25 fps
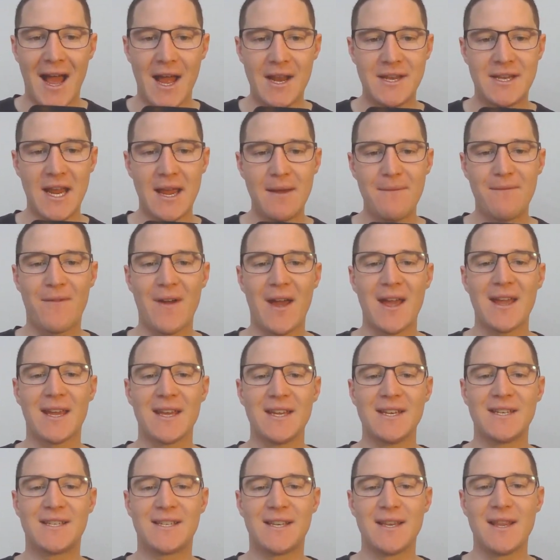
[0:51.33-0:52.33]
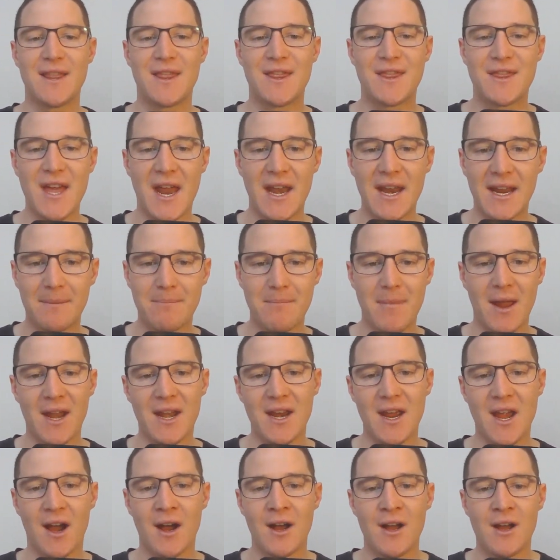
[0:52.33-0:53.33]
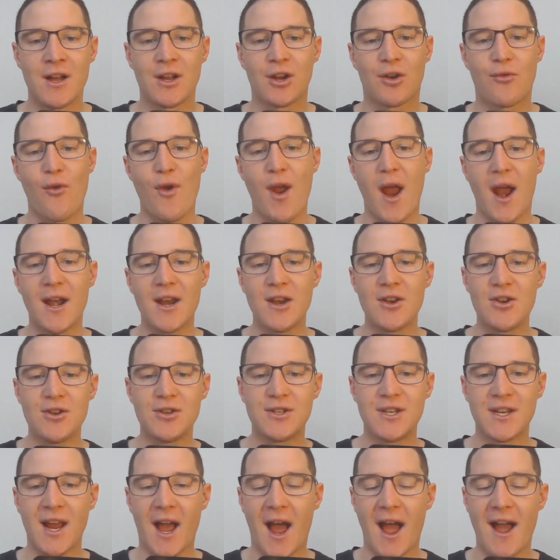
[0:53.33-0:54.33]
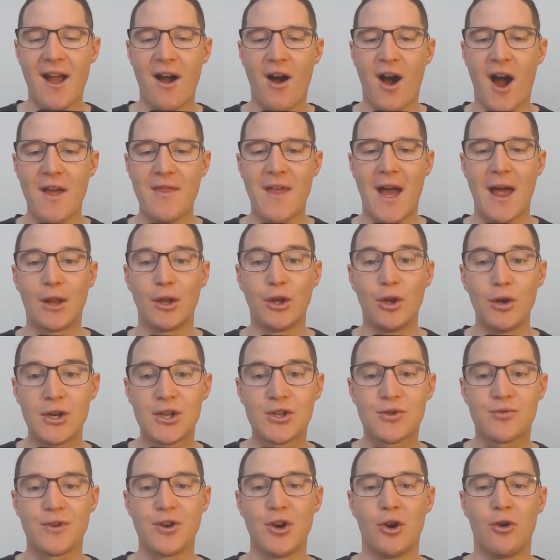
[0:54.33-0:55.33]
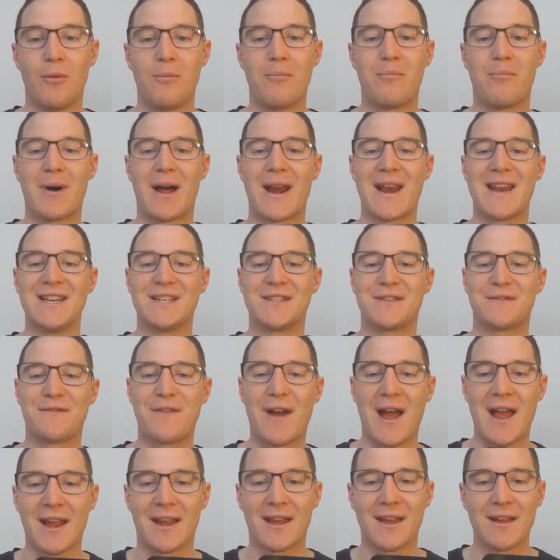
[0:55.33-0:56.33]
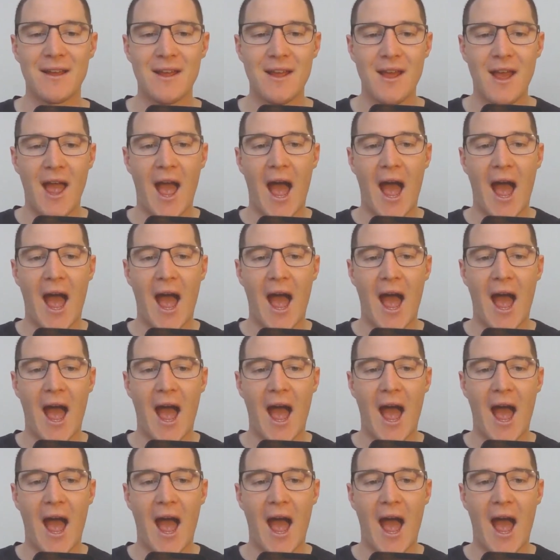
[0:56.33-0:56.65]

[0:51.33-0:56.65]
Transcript: A deep fake is synthetic media created using AI that looks real but is fake.